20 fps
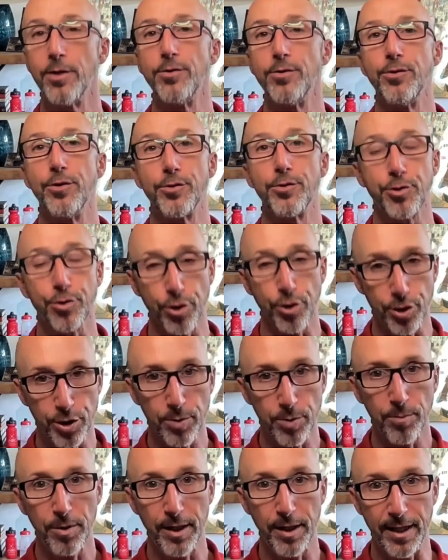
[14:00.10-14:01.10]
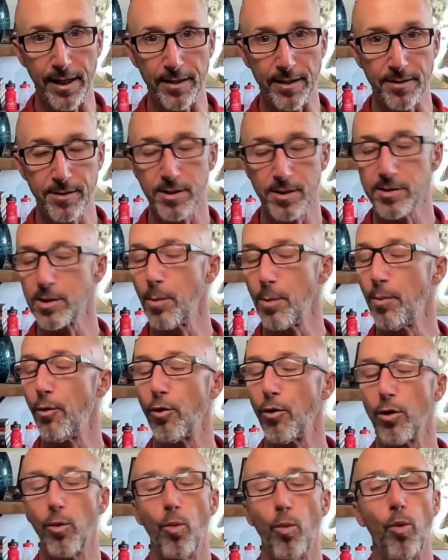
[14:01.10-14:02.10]
nutrition plan to
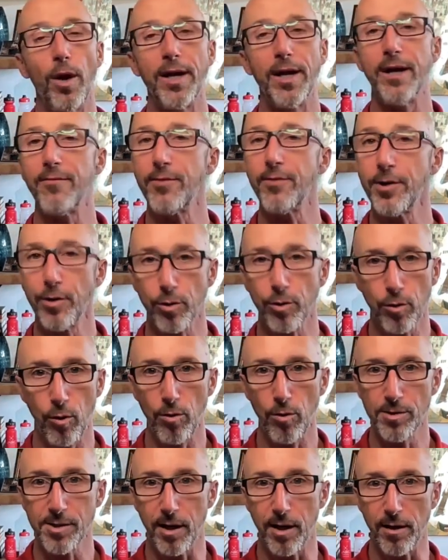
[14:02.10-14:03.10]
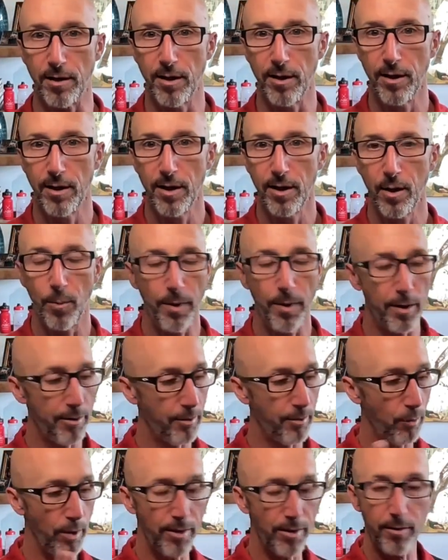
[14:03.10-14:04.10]
support whatever your goals are,
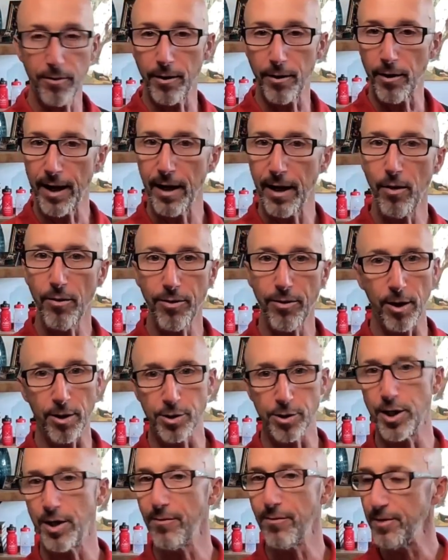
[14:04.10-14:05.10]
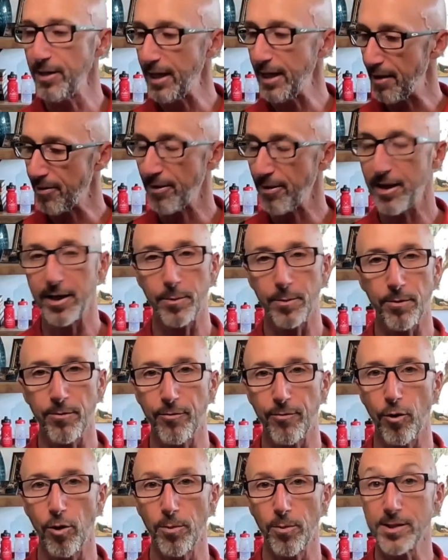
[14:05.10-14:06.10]
whether they're health, longevity, athletic
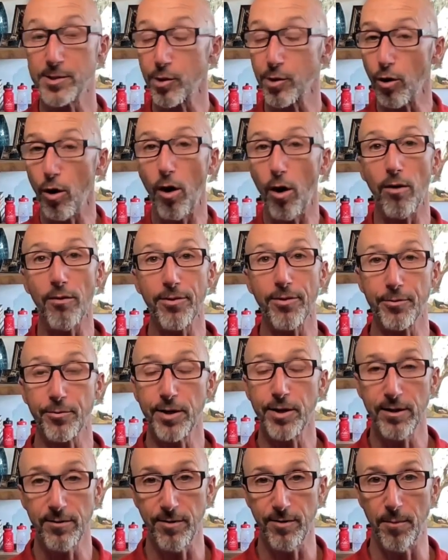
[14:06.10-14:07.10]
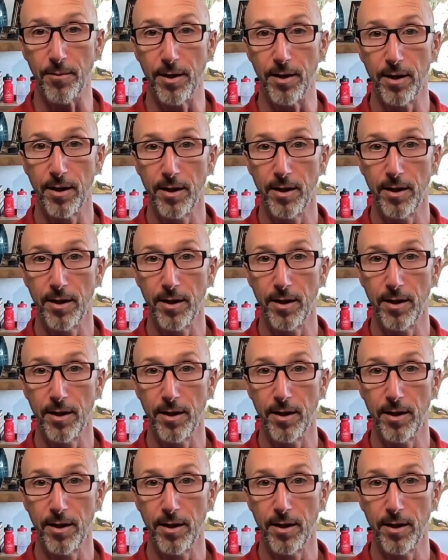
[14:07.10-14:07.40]
performance, or all three of them.